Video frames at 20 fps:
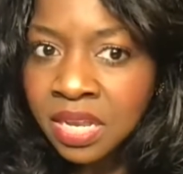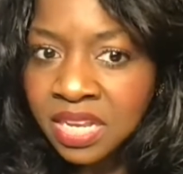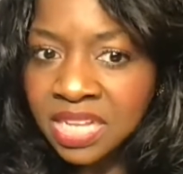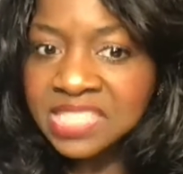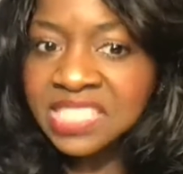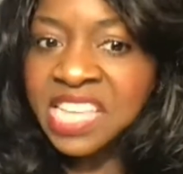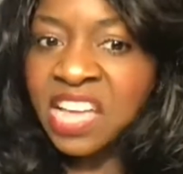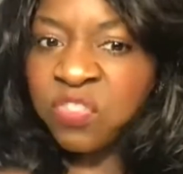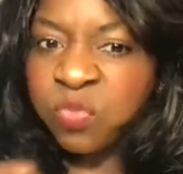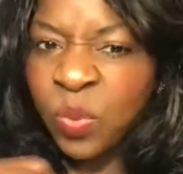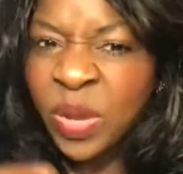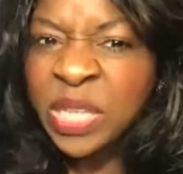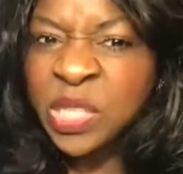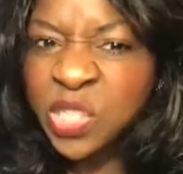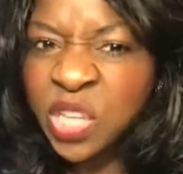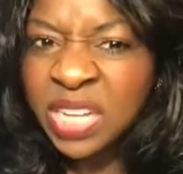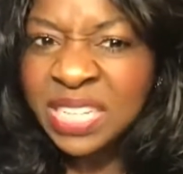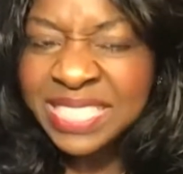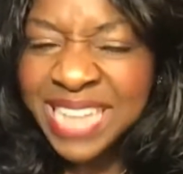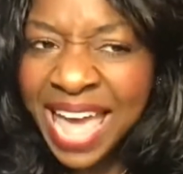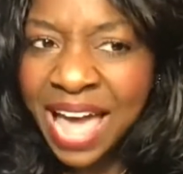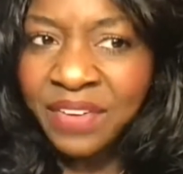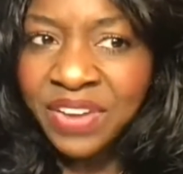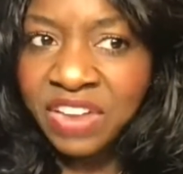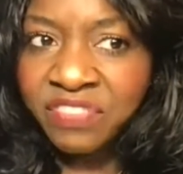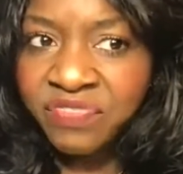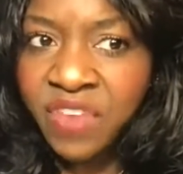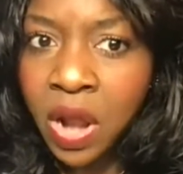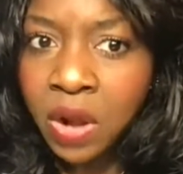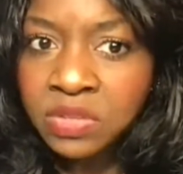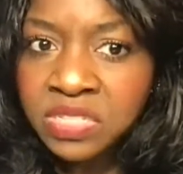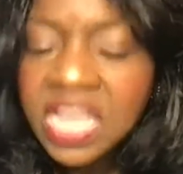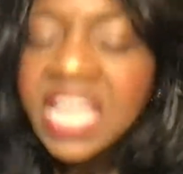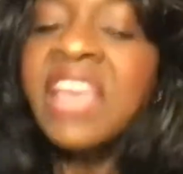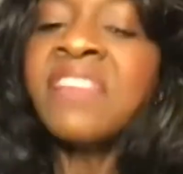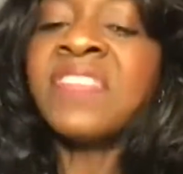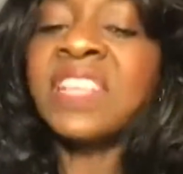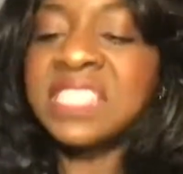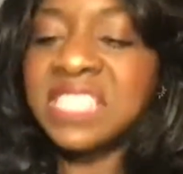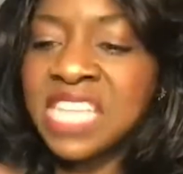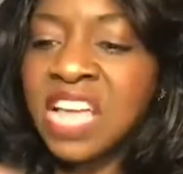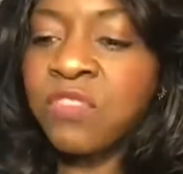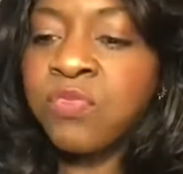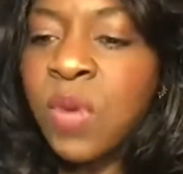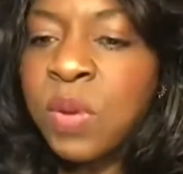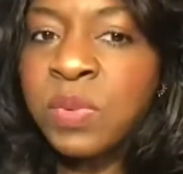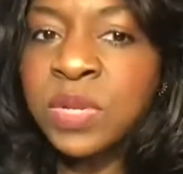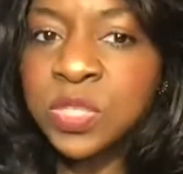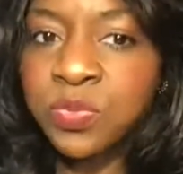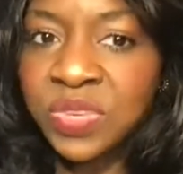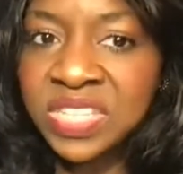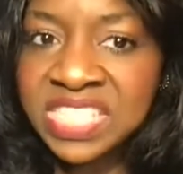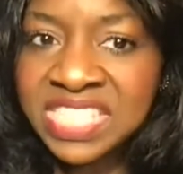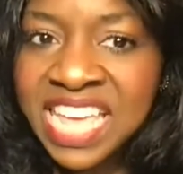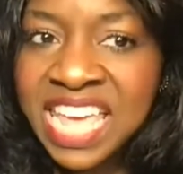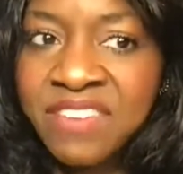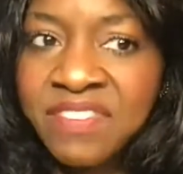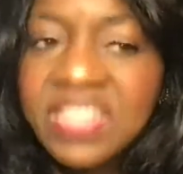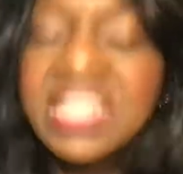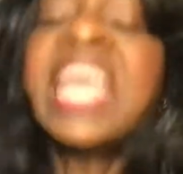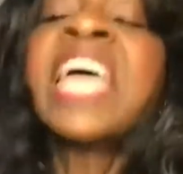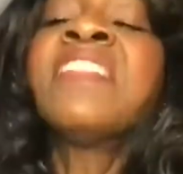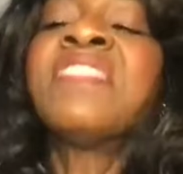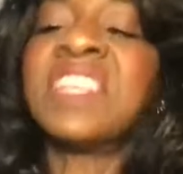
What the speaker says: the stuff we took down at first, the stuff we was receiving,